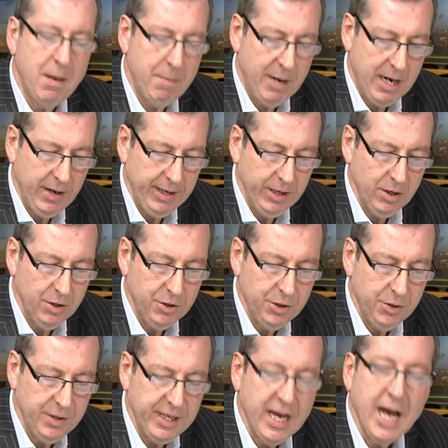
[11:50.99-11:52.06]
a barrier
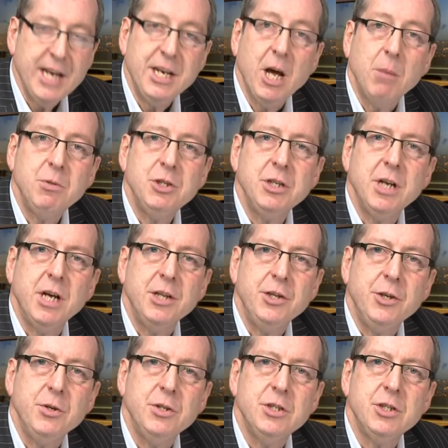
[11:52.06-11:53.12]
to the adoption and
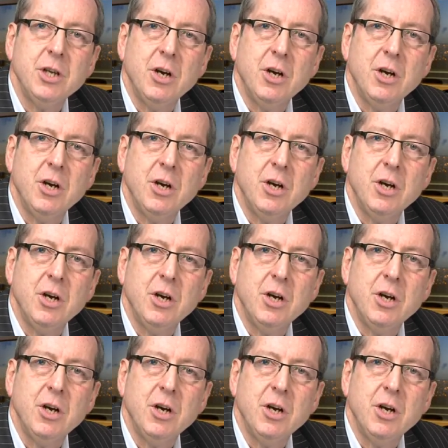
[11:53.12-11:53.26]
use